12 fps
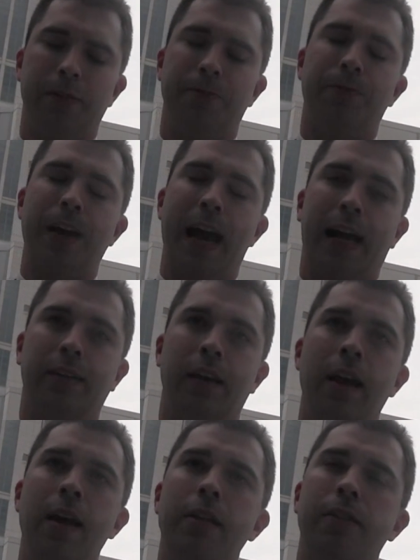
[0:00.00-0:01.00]
In fact,
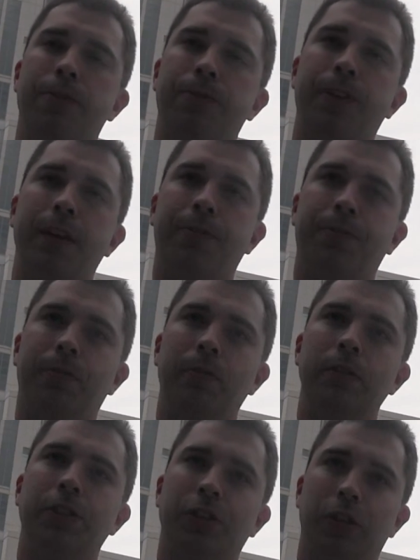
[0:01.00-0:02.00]
the Fifth
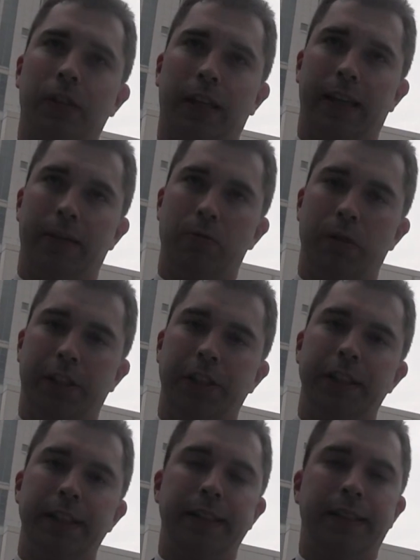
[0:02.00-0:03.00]
Circuit, which
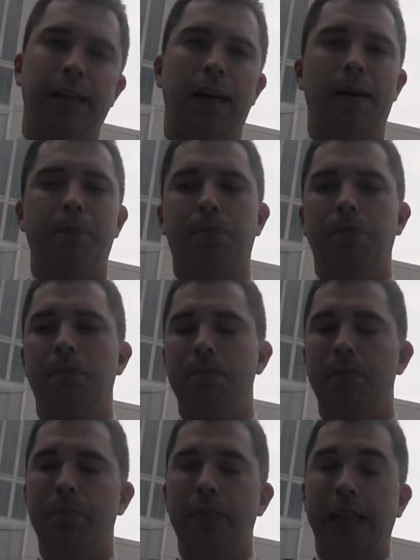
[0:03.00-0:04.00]
is
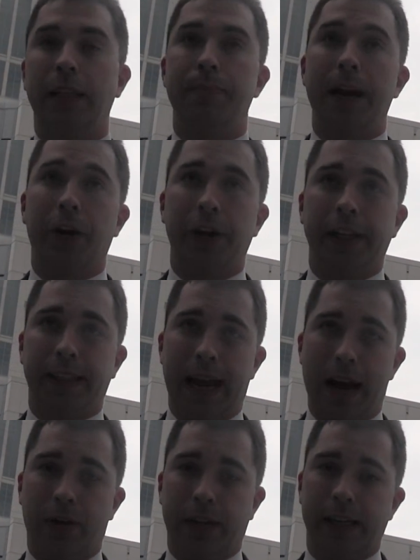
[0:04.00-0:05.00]
mainly Marion
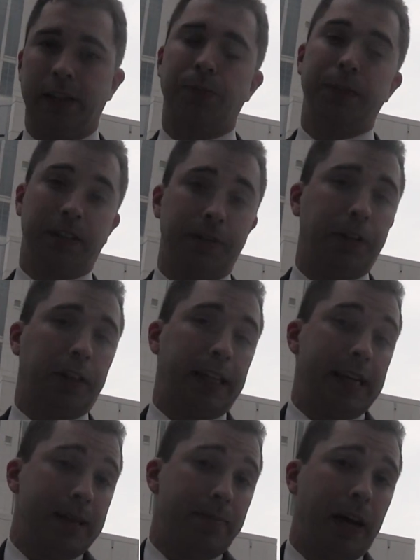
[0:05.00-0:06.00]
County, and
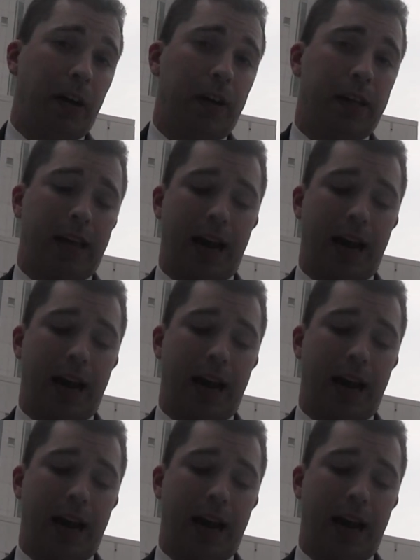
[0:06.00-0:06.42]
specifically in Marion